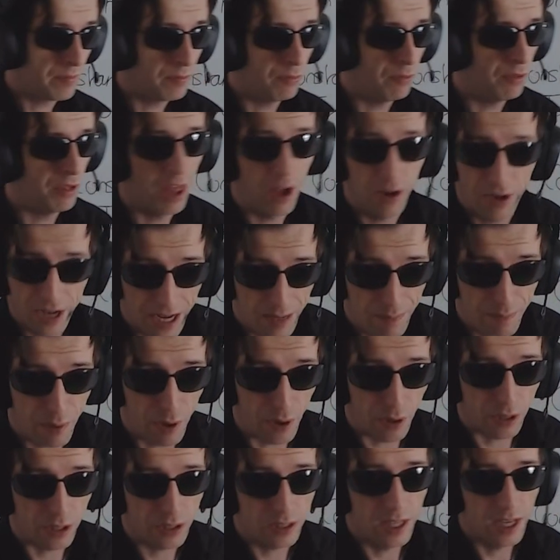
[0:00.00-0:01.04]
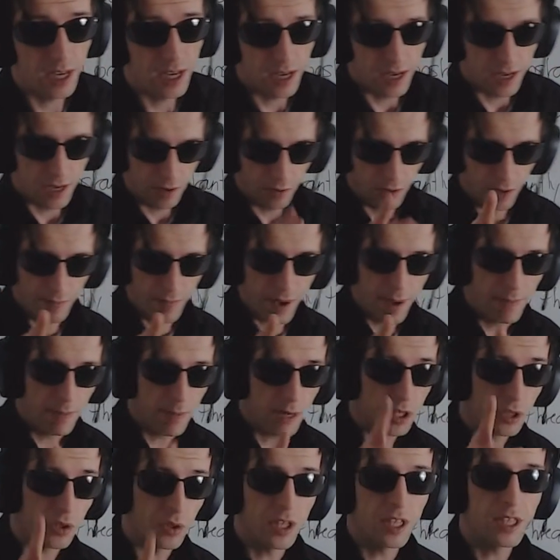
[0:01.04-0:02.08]
without any perks.
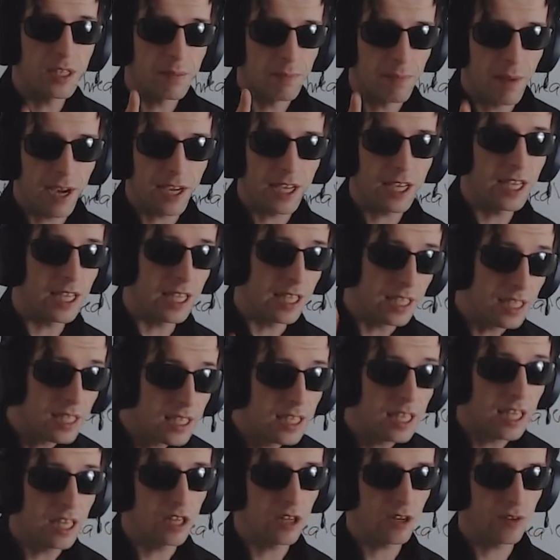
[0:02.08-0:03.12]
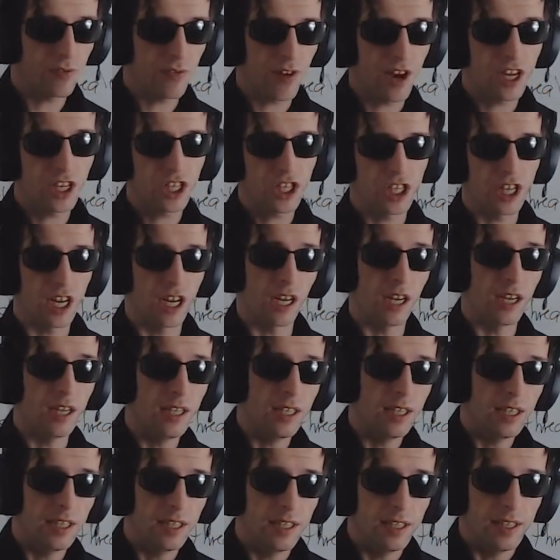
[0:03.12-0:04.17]
Remember, Grease Monkey is still not functional.
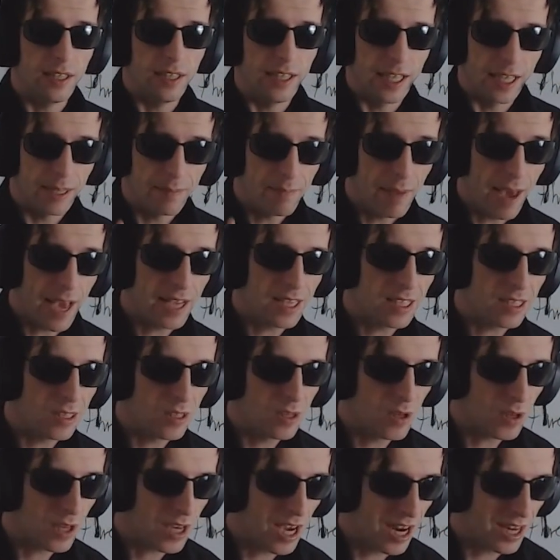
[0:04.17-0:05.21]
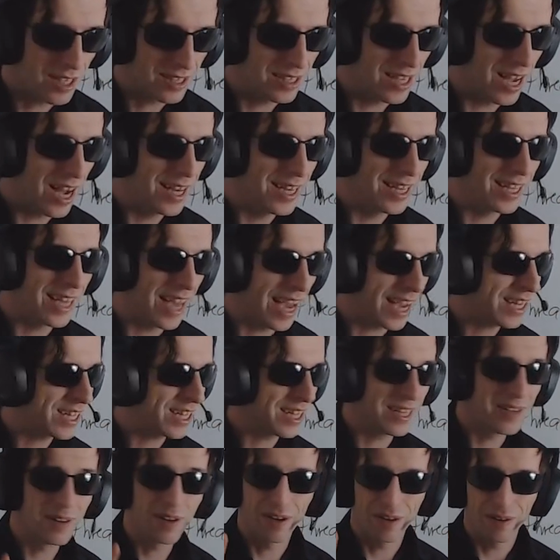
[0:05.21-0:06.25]
It makes your car starting
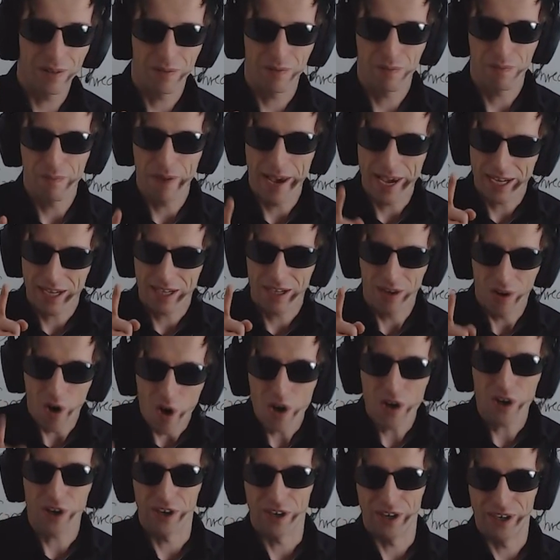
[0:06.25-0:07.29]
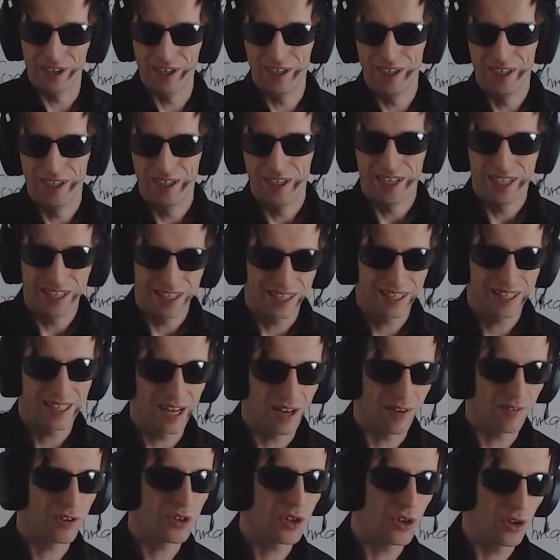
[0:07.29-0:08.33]
actually make longer
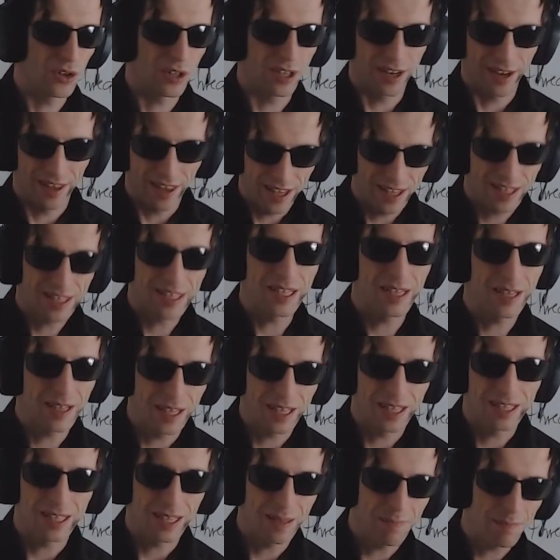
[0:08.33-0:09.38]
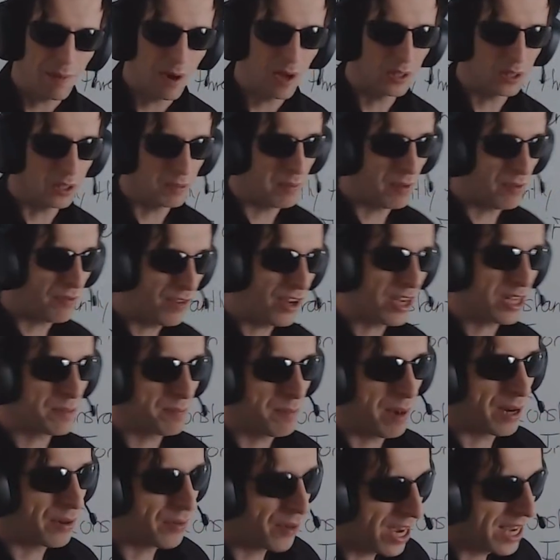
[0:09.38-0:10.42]
instead of shorter. It's inbound to be fixed,
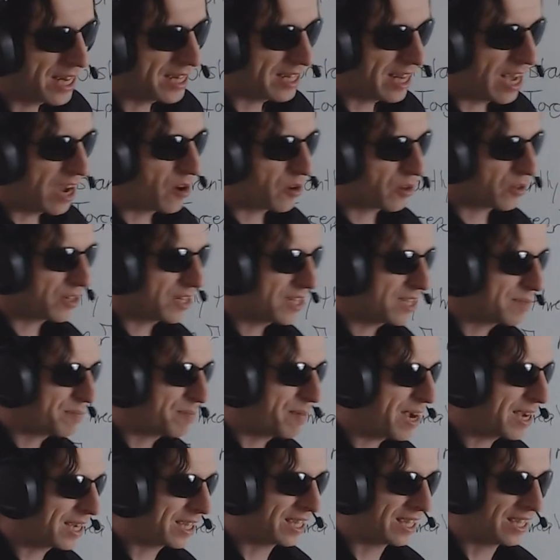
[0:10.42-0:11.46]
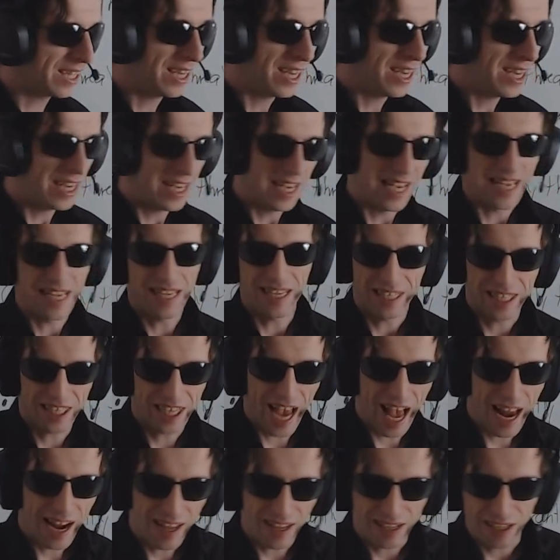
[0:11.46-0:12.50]
but right now Grease Monkey is the
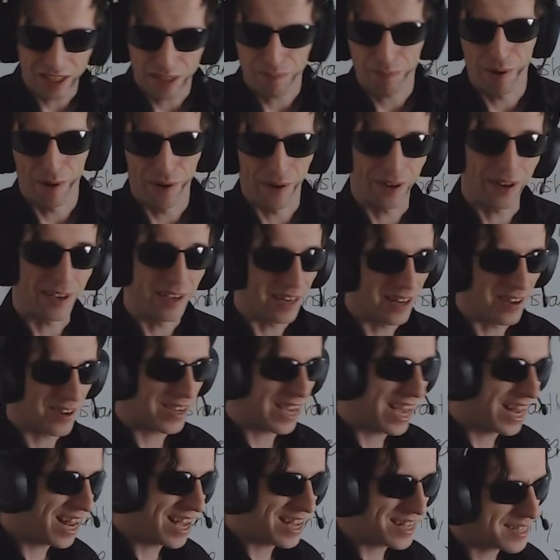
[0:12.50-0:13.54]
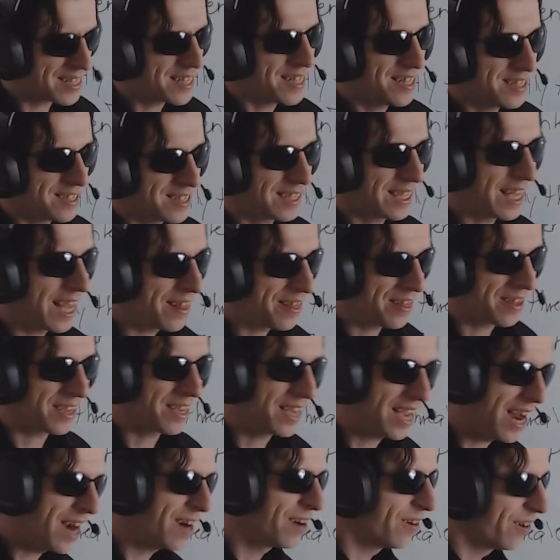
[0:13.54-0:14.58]
challenge perk. Can I still start the
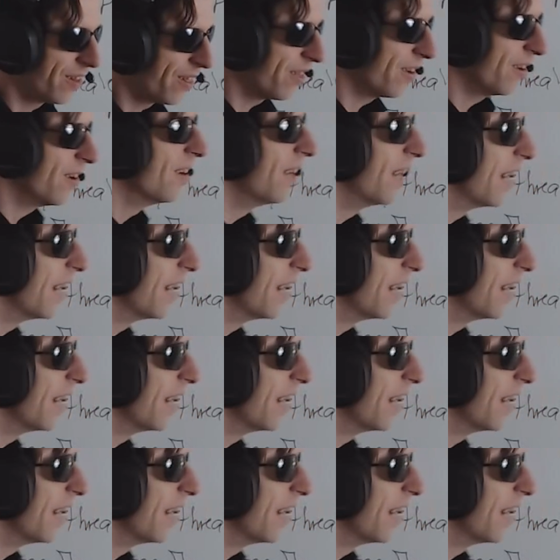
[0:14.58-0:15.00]
car although